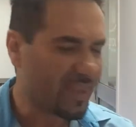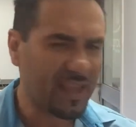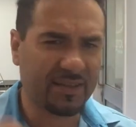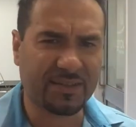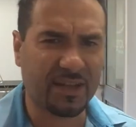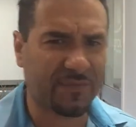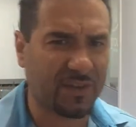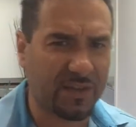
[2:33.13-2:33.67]

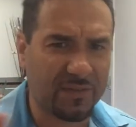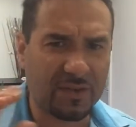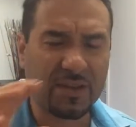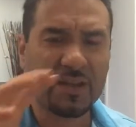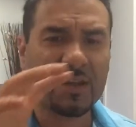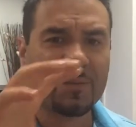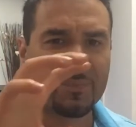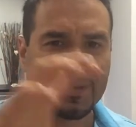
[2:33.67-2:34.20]
So if you live in
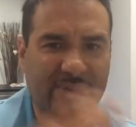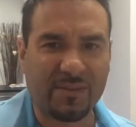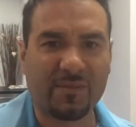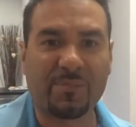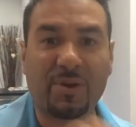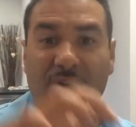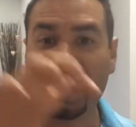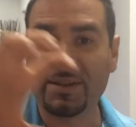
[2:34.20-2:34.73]

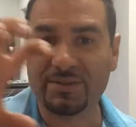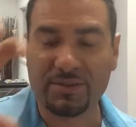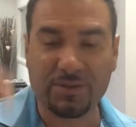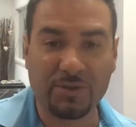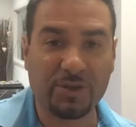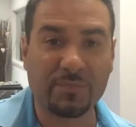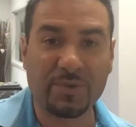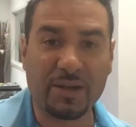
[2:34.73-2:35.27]
Pacific Pines or
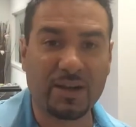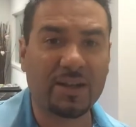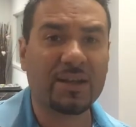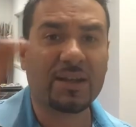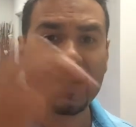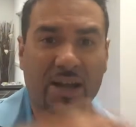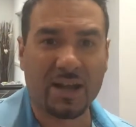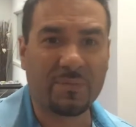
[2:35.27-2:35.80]
Coomera,
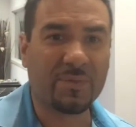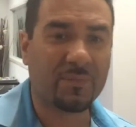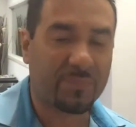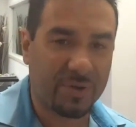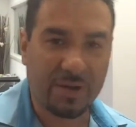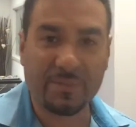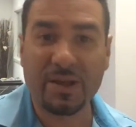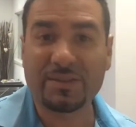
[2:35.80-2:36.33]

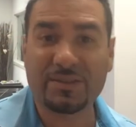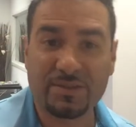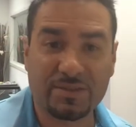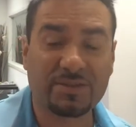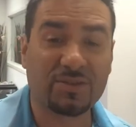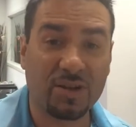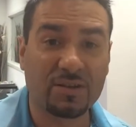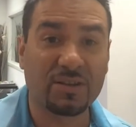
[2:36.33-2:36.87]
pretty much
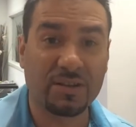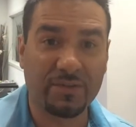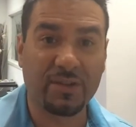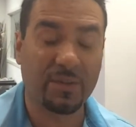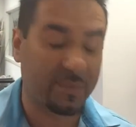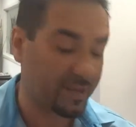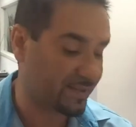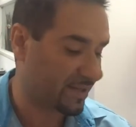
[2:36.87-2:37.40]
Stockland
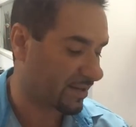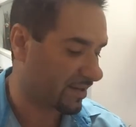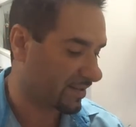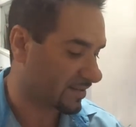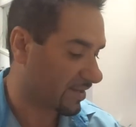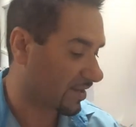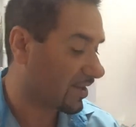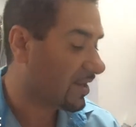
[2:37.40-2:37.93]
developed these
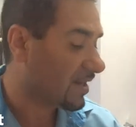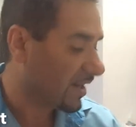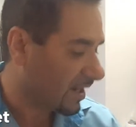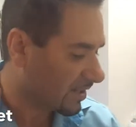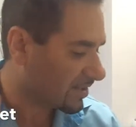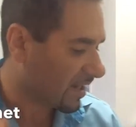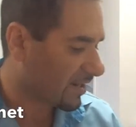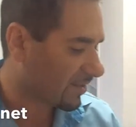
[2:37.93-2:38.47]
areas. So
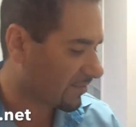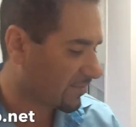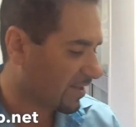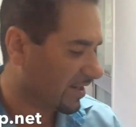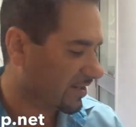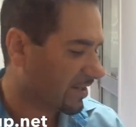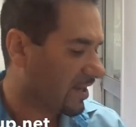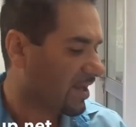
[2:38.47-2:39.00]
in Jacobs
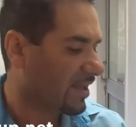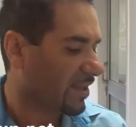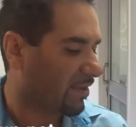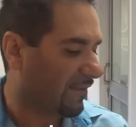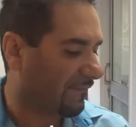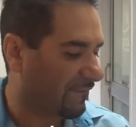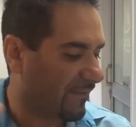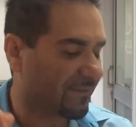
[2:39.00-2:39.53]
Ridge, there
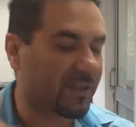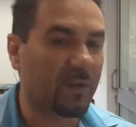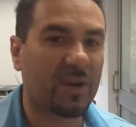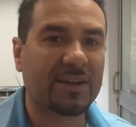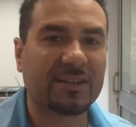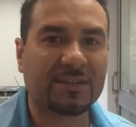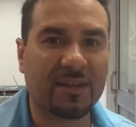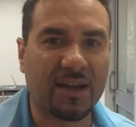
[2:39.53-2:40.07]
were
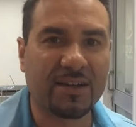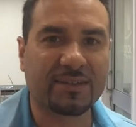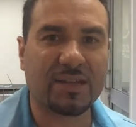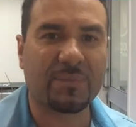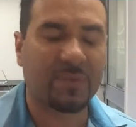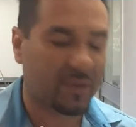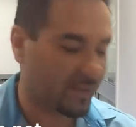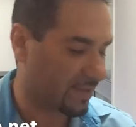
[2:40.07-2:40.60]
51 signs
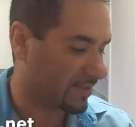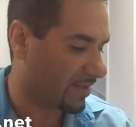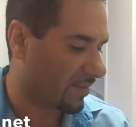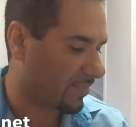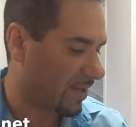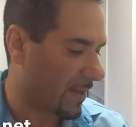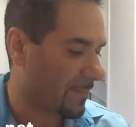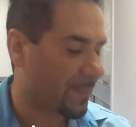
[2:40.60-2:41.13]
up in
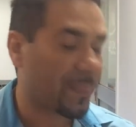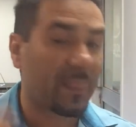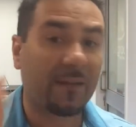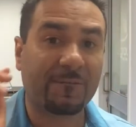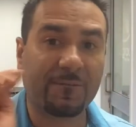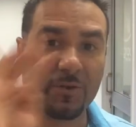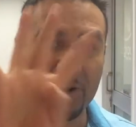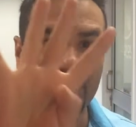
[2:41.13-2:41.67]
December,
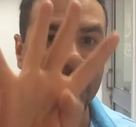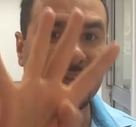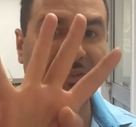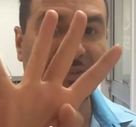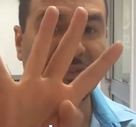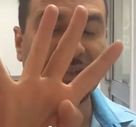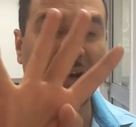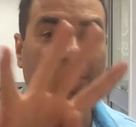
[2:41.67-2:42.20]
4 of those
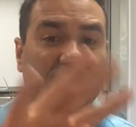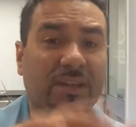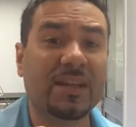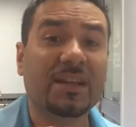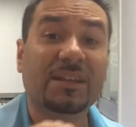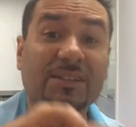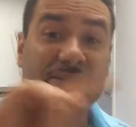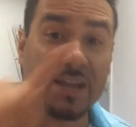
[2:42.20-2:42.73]
were sold.
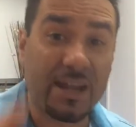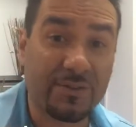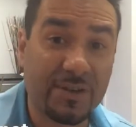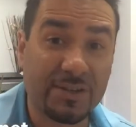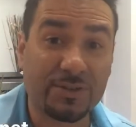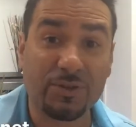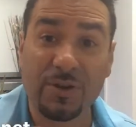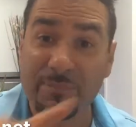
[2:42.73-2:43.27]

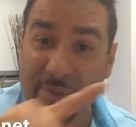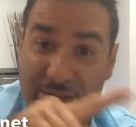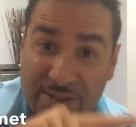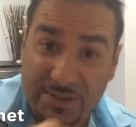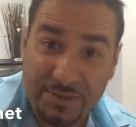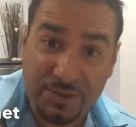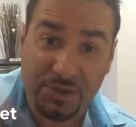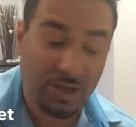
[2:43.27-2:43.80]
January saw a big
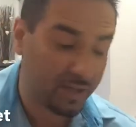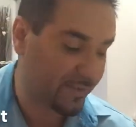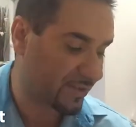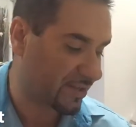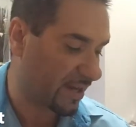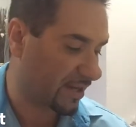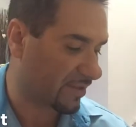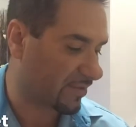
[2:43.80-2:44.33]
surge for
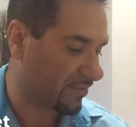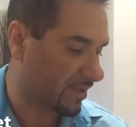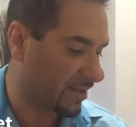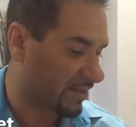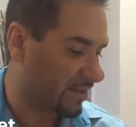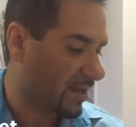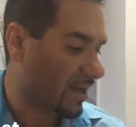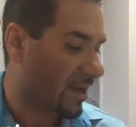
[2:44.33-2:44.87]
Jacobs
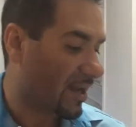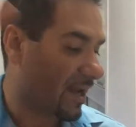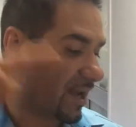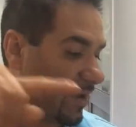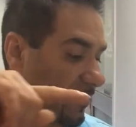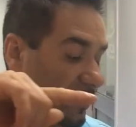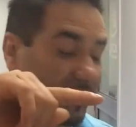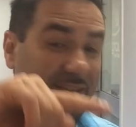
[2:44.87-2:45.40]
Ridge.
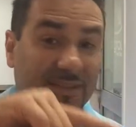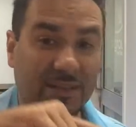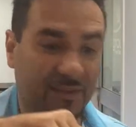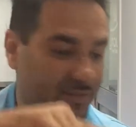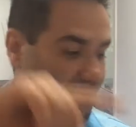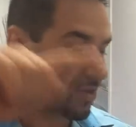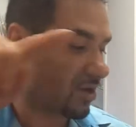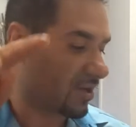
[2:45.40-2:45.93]
Listing
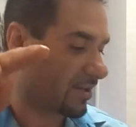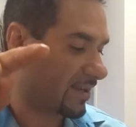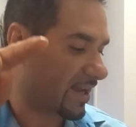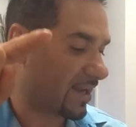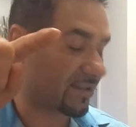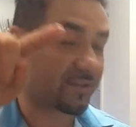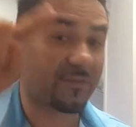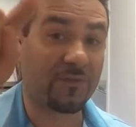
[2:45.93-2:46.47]
levels have gone
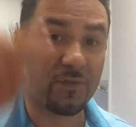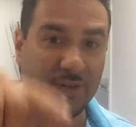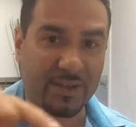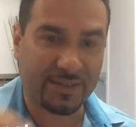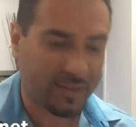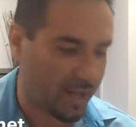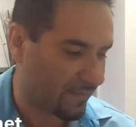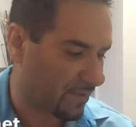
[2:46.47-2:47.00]
down to
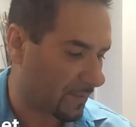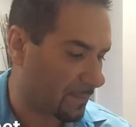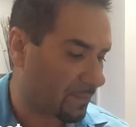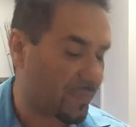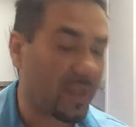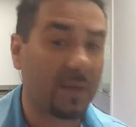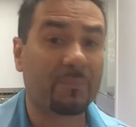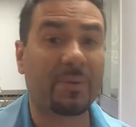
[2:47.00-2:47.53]

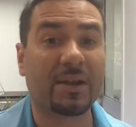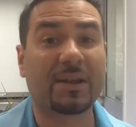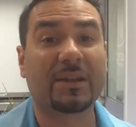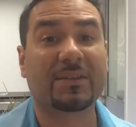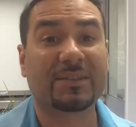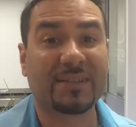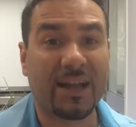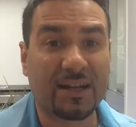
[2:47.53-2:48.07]
47,
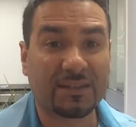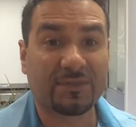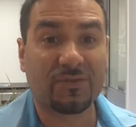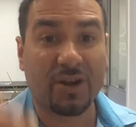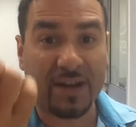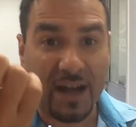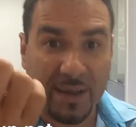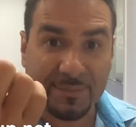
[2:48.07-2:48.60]
but sales have
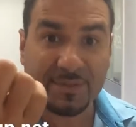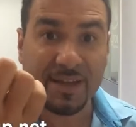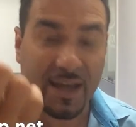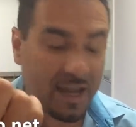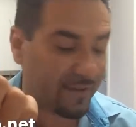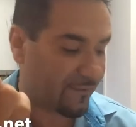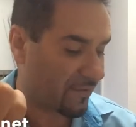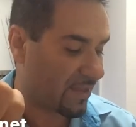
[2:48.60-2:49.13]
gone up to
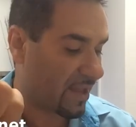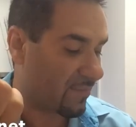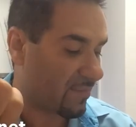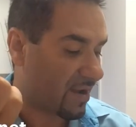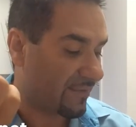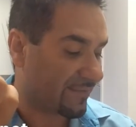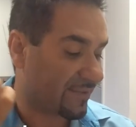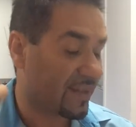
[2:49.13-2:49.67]
8 for that
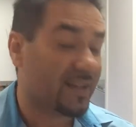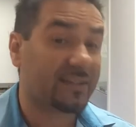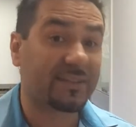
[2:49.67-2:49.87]
month.